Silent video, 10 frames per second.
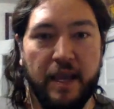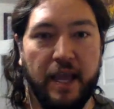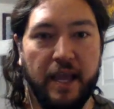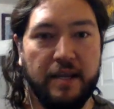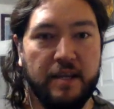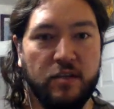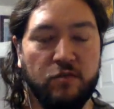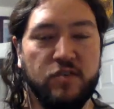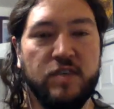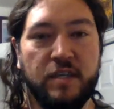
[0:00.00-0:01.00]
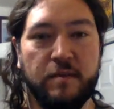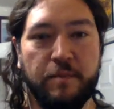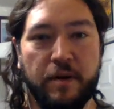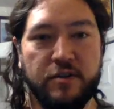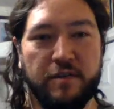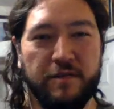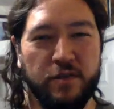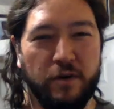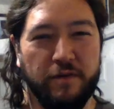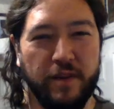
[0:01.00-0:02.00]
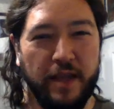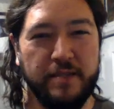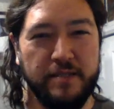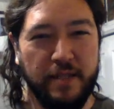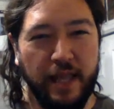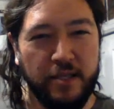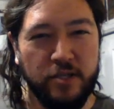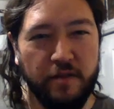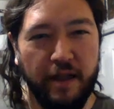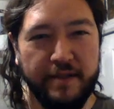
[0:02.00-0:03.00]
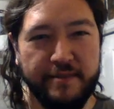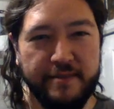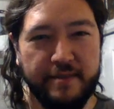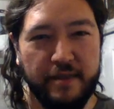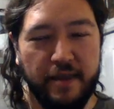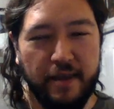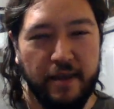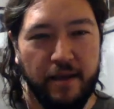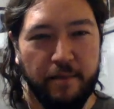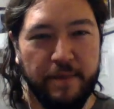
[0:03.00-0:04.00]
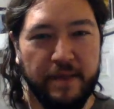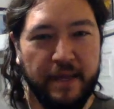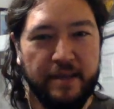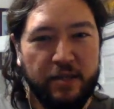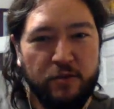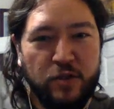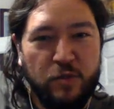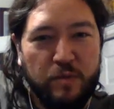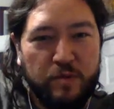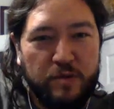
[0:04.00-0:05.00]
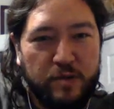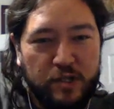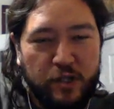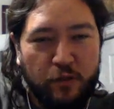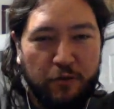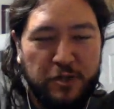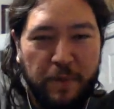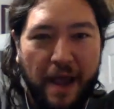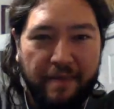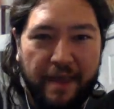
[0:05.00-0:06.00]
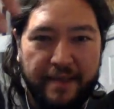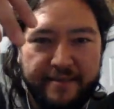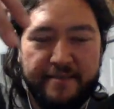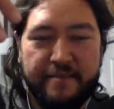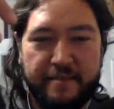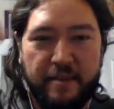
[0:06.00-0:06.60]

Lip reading: And you see a bunch of sort of like stage lights begin to throw spotlights